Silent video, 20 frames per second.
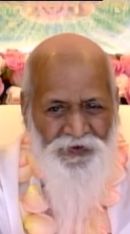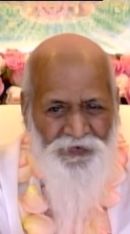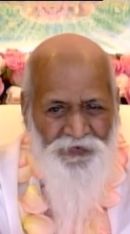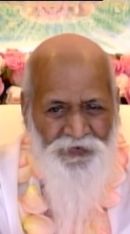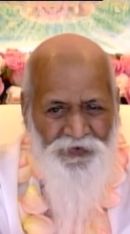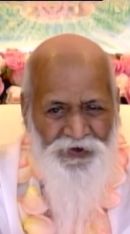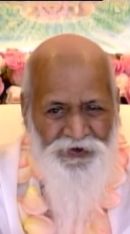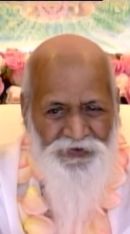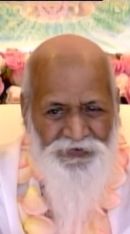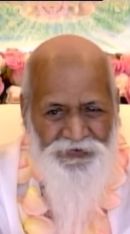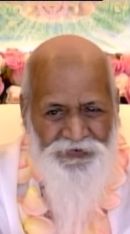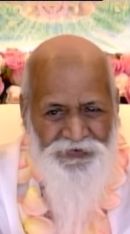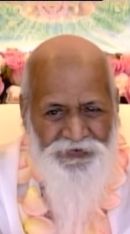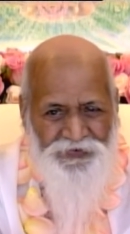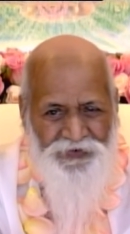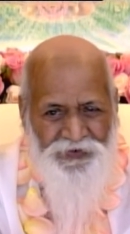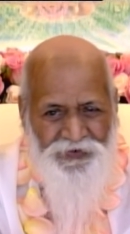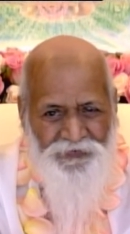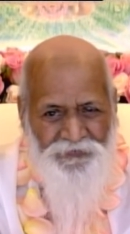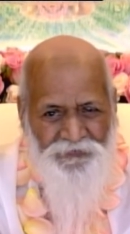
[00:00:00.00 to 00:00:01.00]

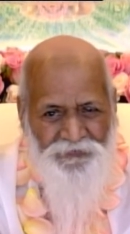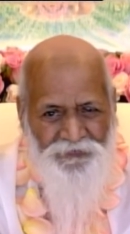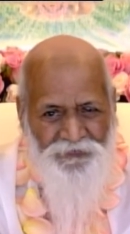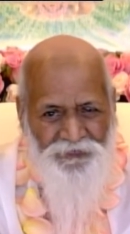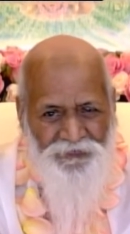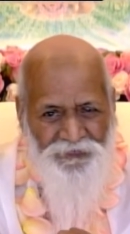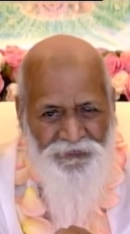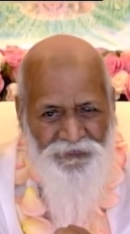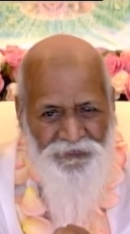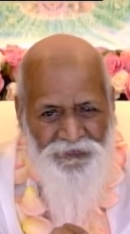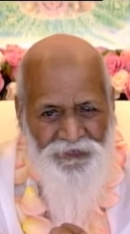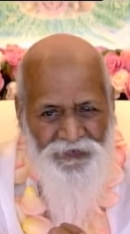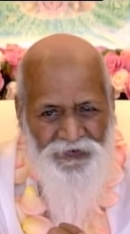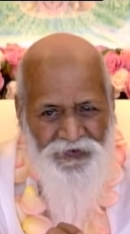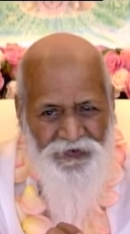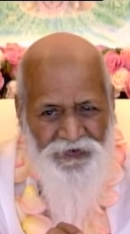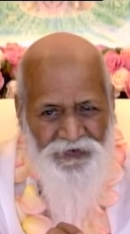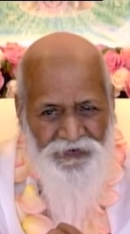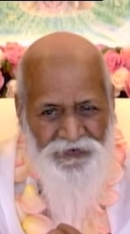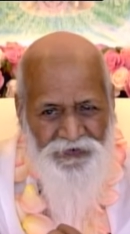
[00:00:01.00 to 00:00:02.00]
what?
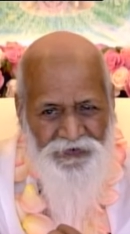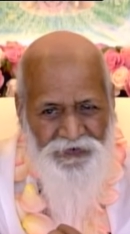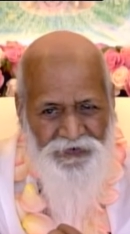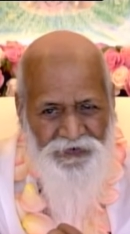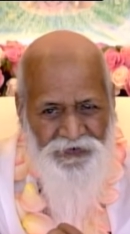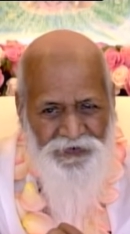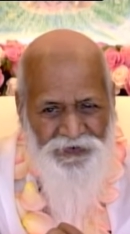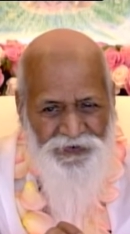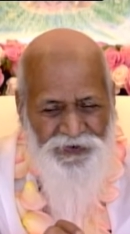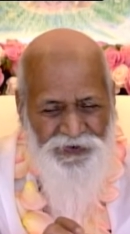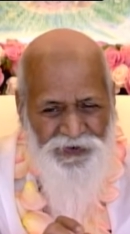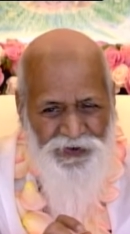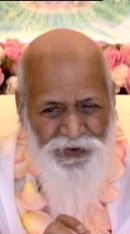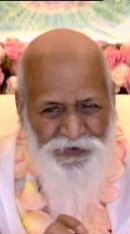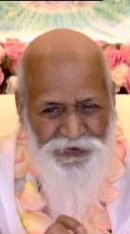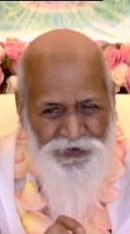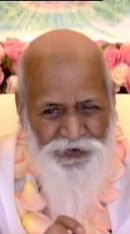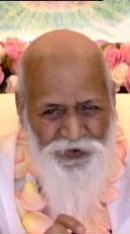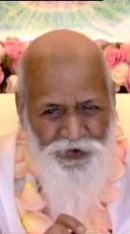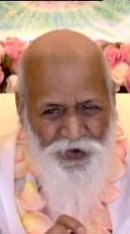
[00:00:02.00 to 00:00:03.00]
Is the
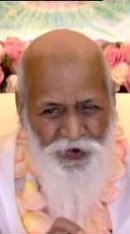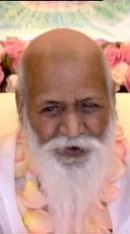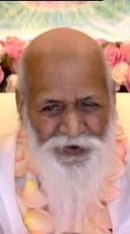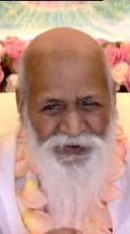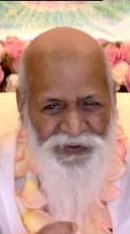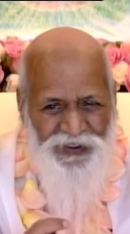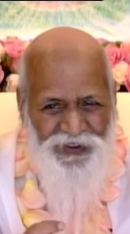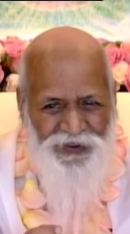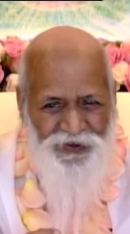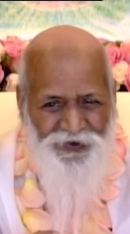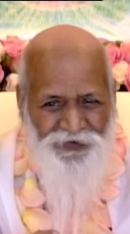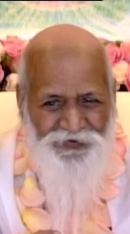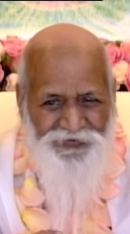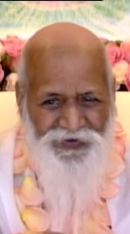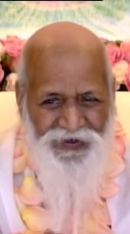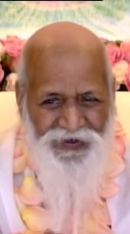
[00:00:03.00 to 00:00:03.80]
custodian of